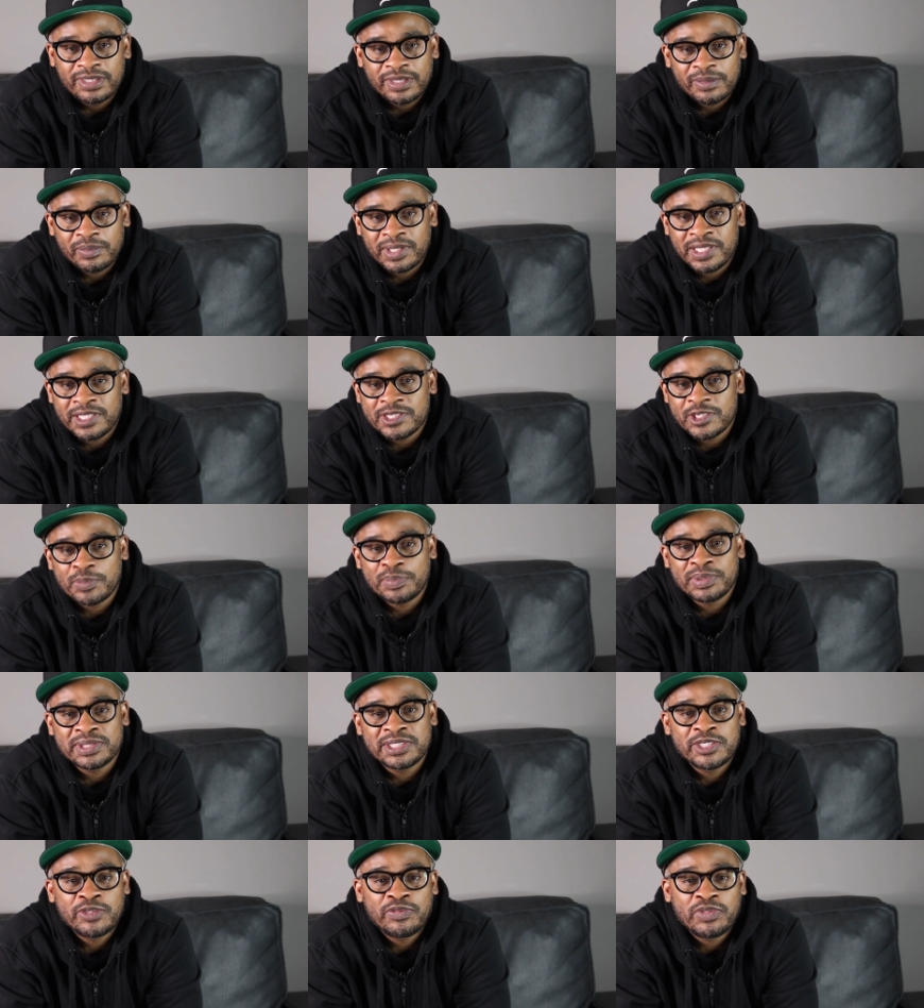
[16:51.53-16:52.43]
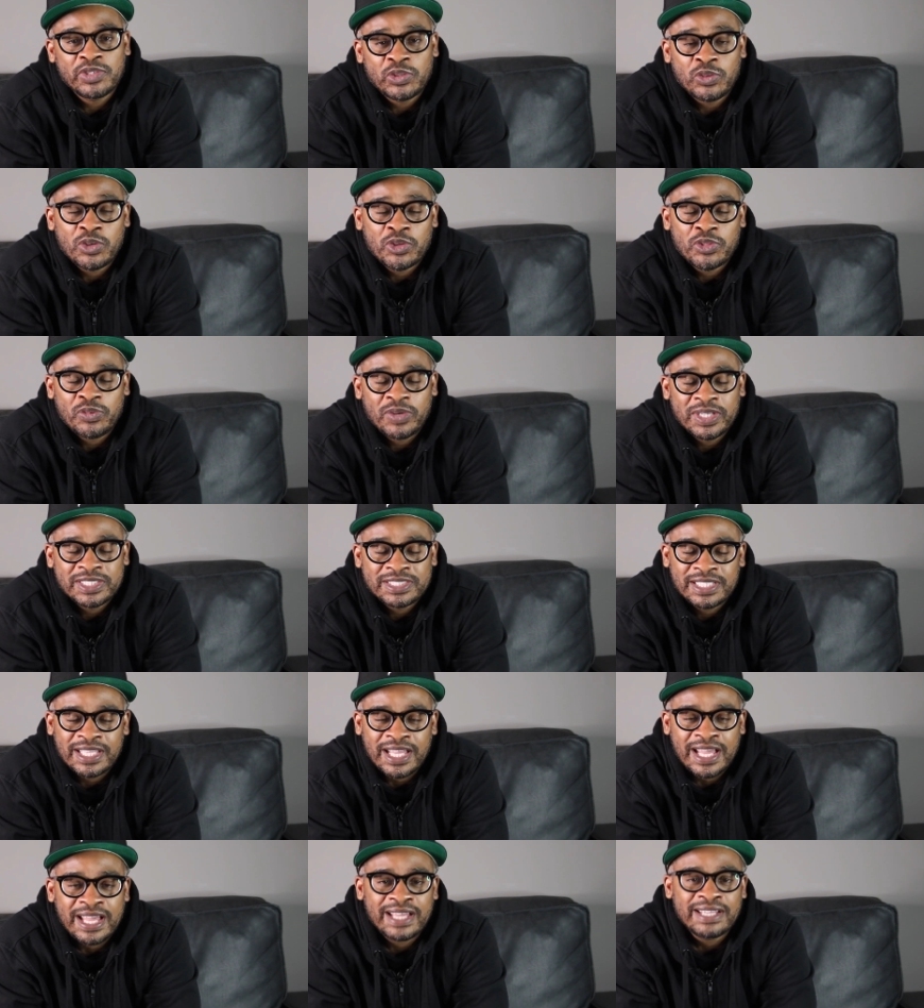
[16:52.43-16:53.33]
I mean, he's a Pacific
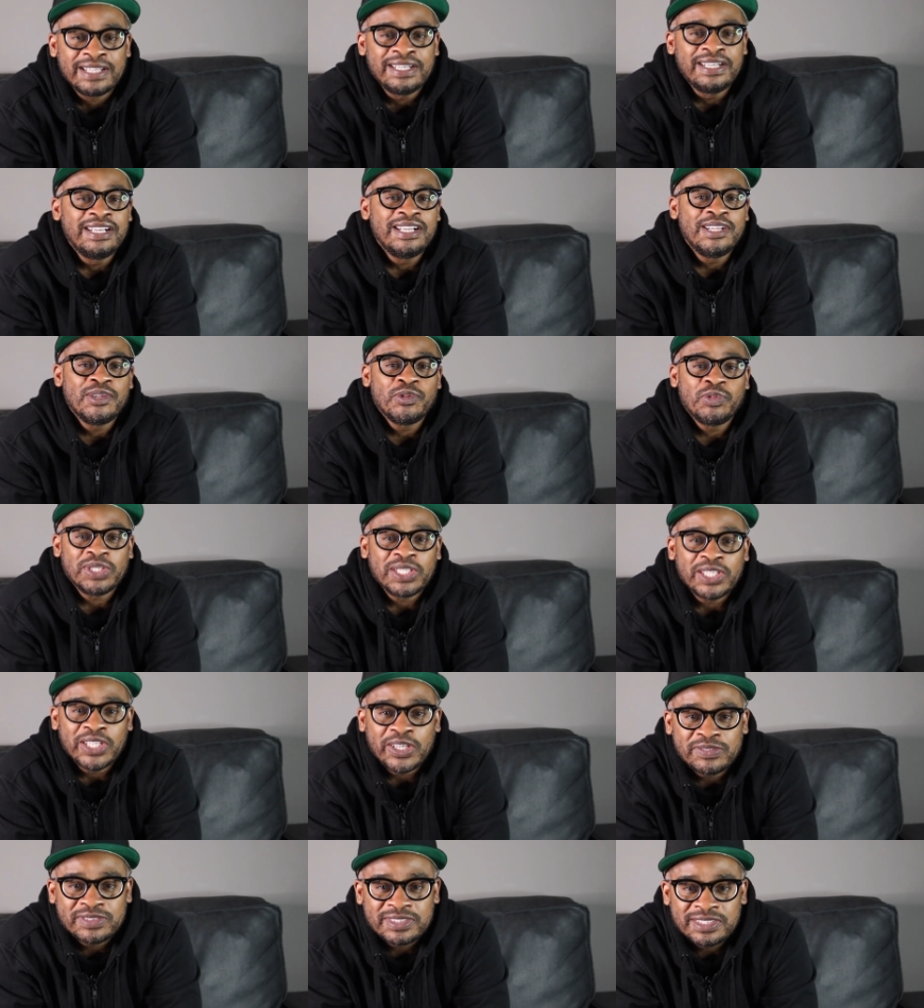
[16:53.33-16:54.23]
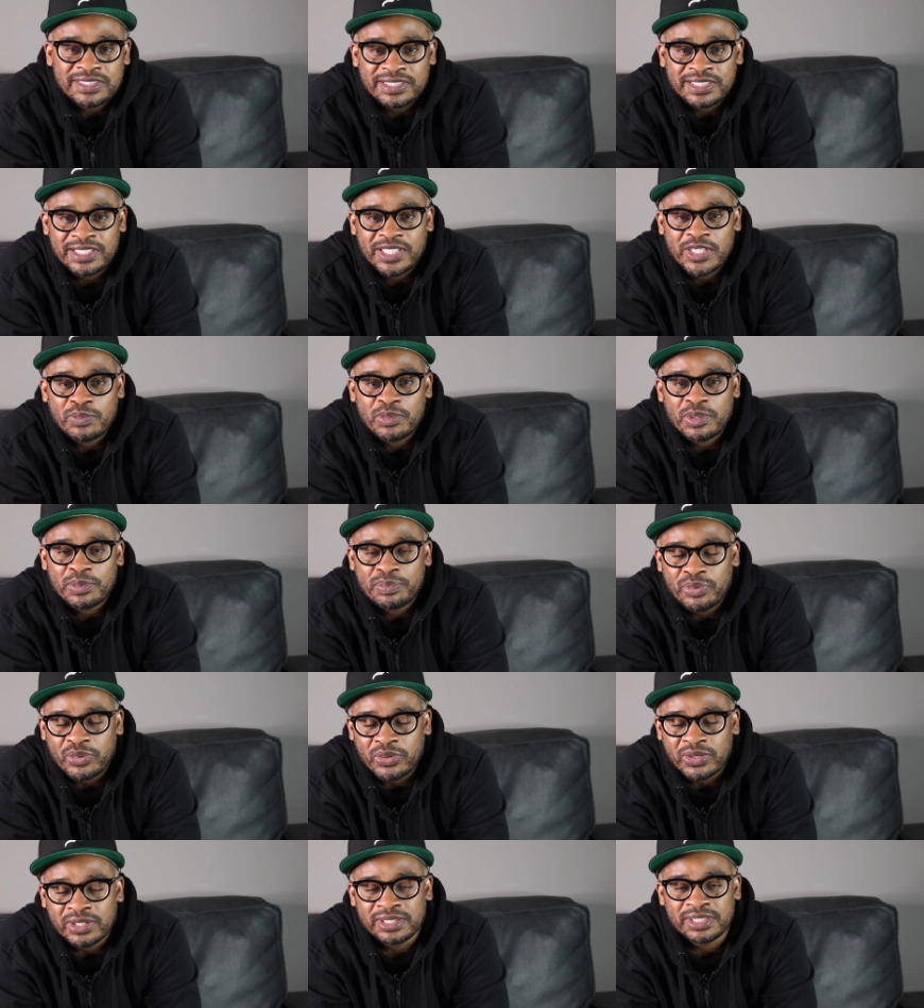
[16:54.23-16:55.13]
Northwest guy. Would love to see him in
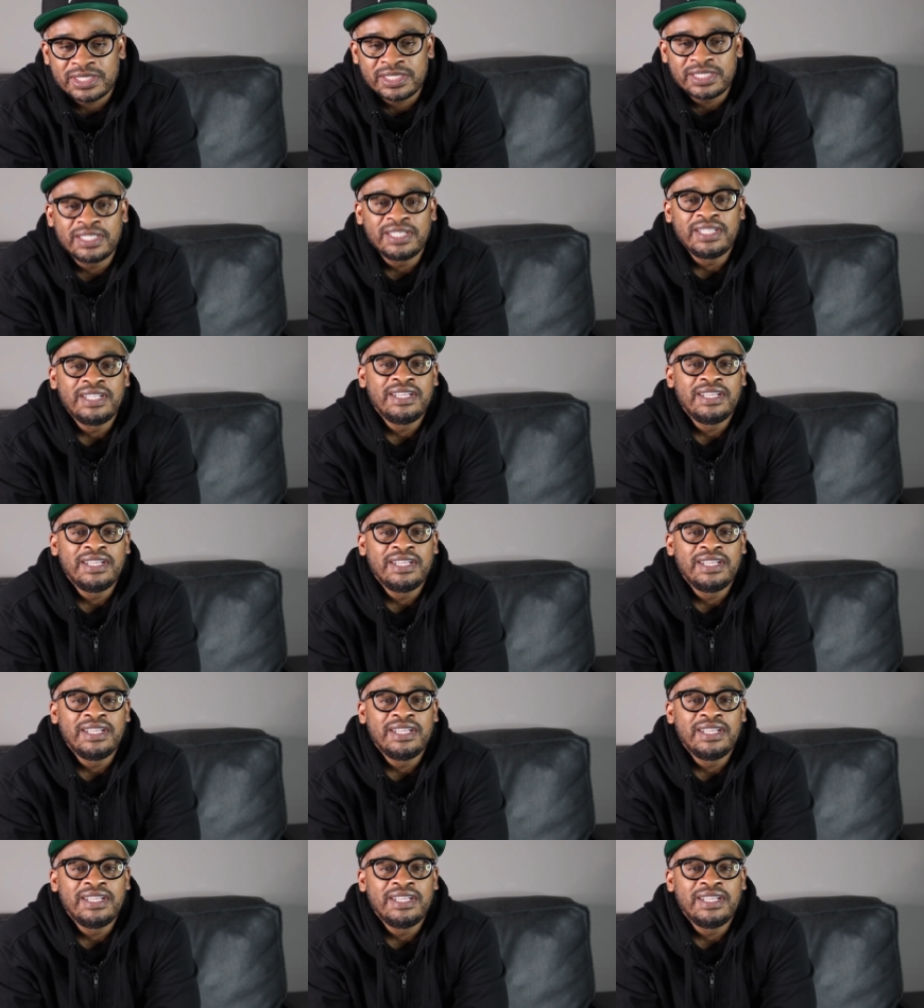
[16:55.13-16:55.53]
Portland.